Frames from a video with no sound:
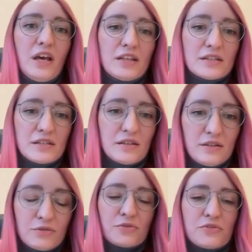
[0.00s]
It's
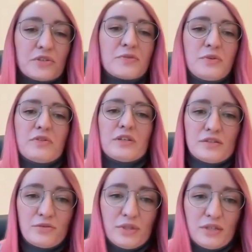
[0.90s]
user
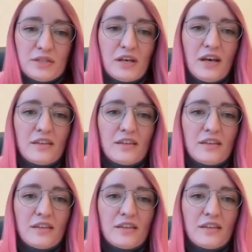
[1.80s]
experience. So it's